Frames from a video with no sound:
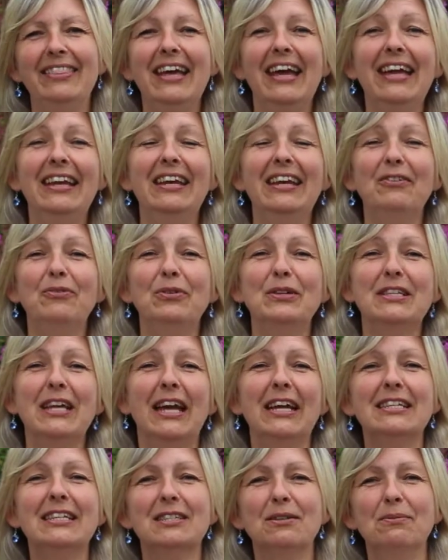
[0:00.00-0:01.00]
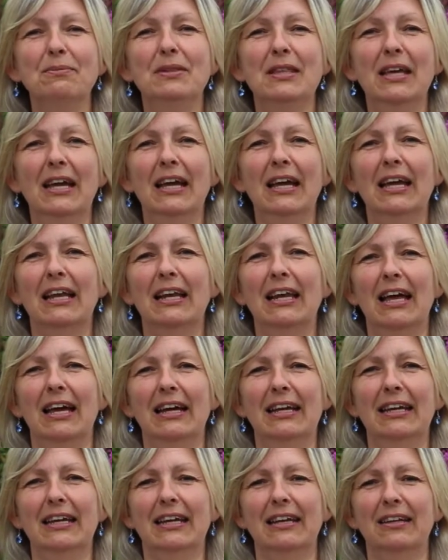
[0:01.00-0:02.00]
then if we take something
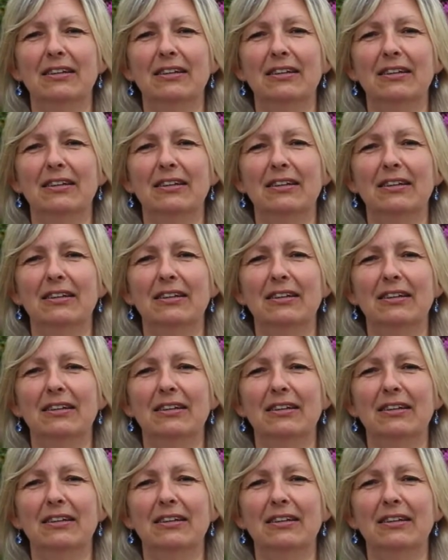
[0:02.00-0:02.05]
like,